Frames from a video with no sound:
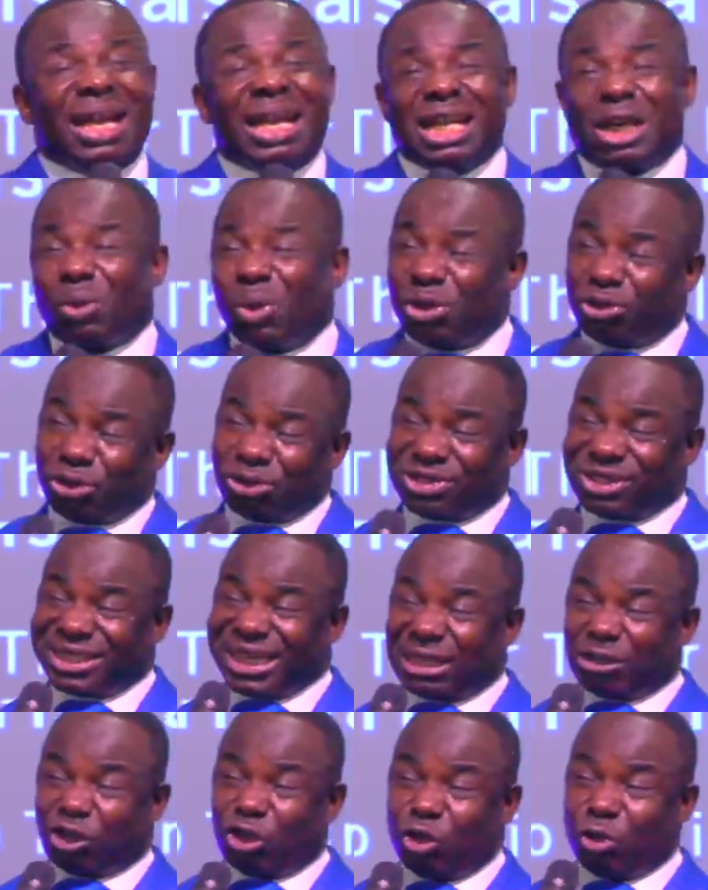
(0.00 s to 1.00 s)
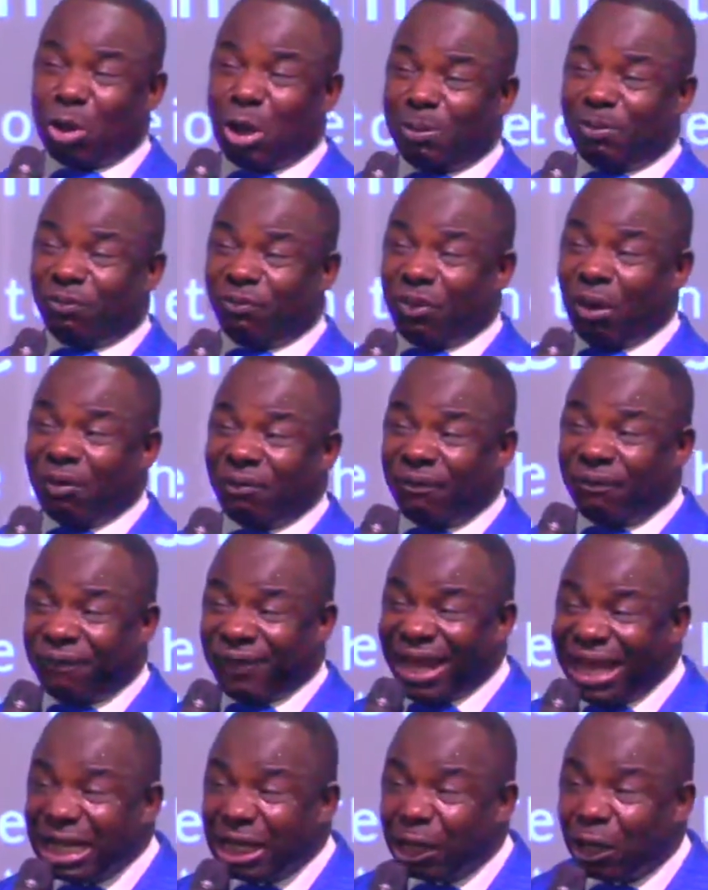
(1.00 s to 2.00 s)
they want to set you up for
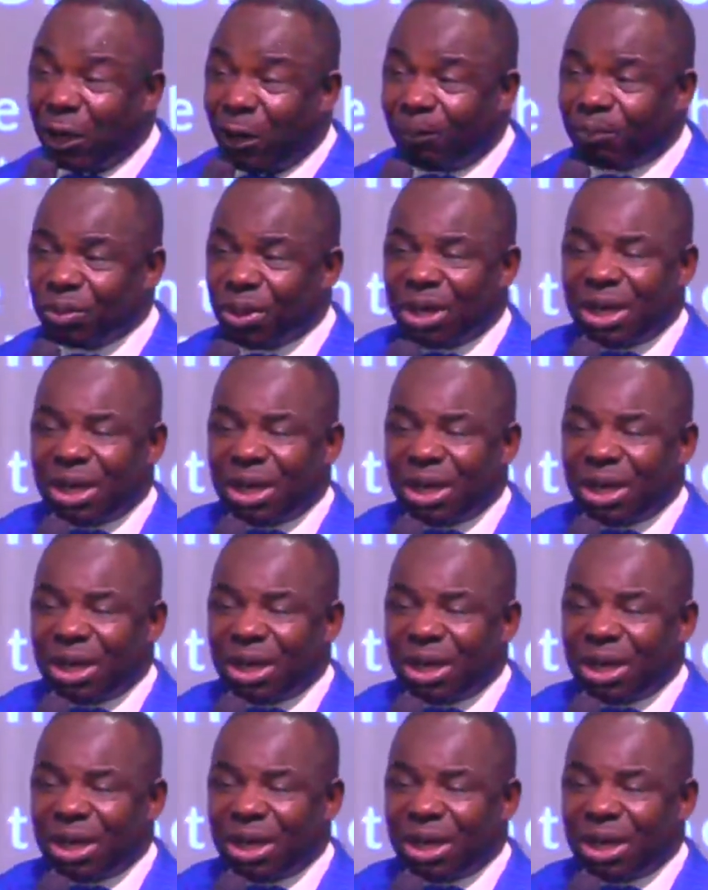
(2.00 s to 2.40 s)
failure.